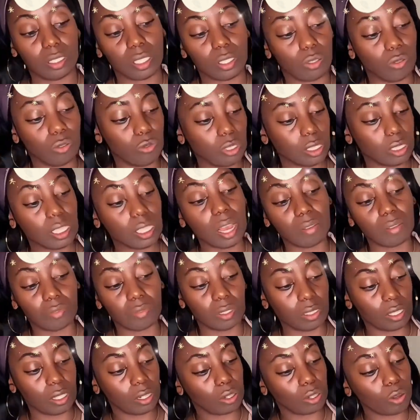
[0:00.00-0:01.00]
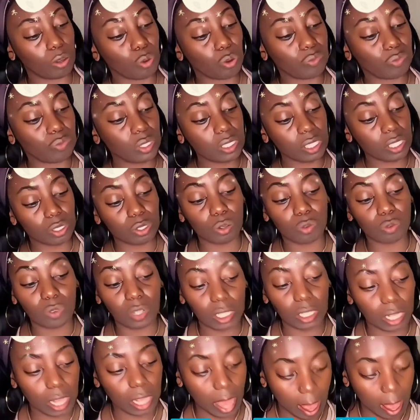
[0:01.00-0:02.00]
Like, you just have to let it go. If this has
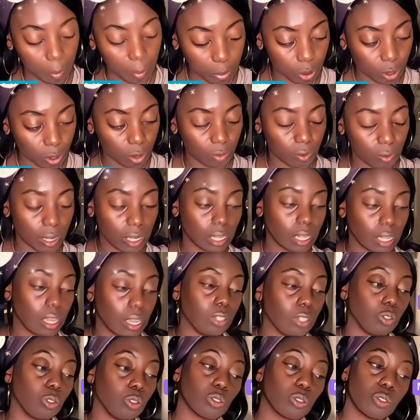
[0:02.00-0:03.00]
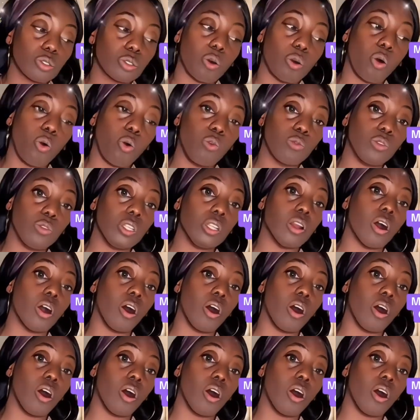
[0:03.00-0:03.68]
already happened already and you're still holding